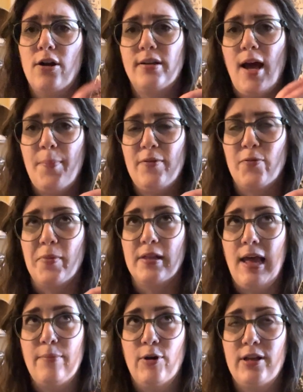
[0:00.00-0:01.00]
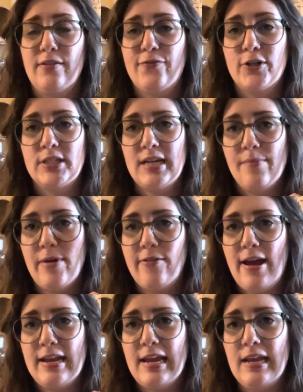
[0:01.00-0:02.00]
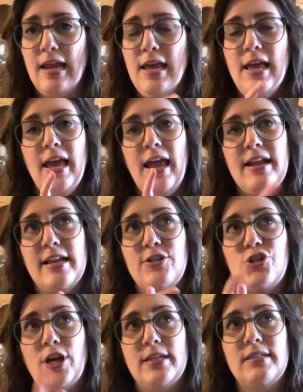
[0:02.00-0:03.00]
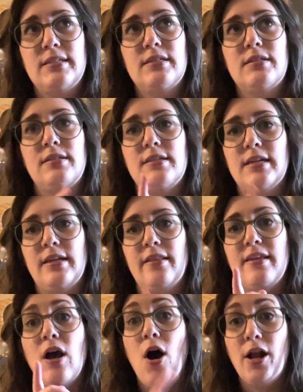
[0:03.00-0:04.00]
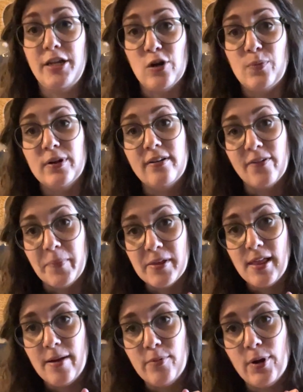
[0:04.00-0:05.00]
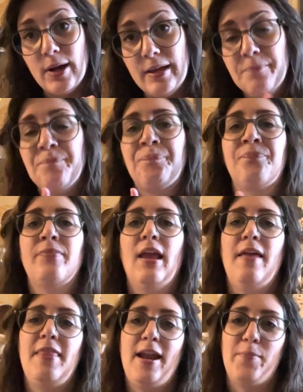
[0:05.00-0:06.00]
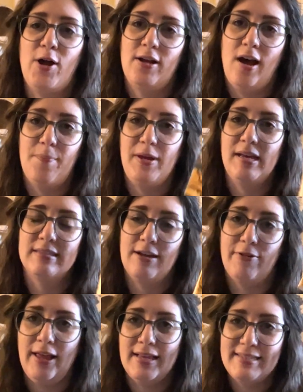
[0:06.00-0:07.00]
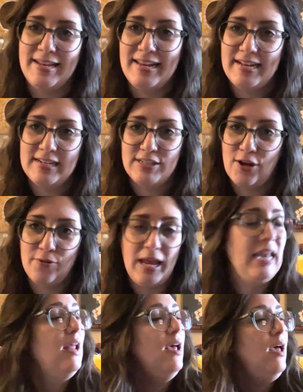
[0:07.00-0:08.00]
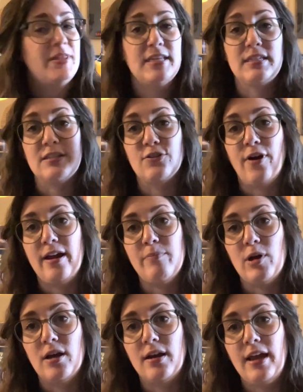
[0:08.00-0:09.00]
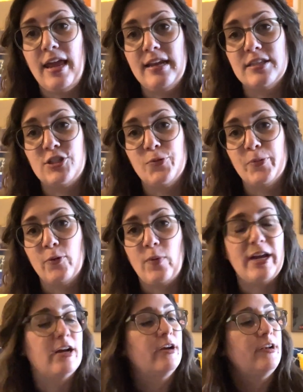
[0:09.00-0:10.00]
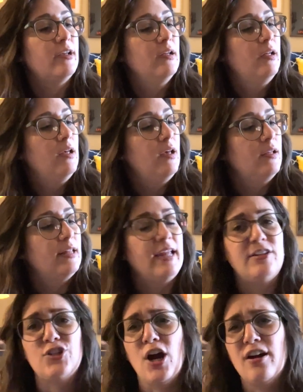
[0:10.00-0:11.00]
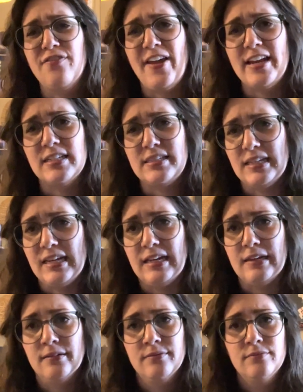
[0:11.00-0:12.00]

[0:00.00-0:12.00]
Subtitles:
copy from the library the first time I read it, and I just did the audiobook from the library. And then I bought a copy because I realized I needed to own it. This is a great book, and it's super weird, like dark fantasy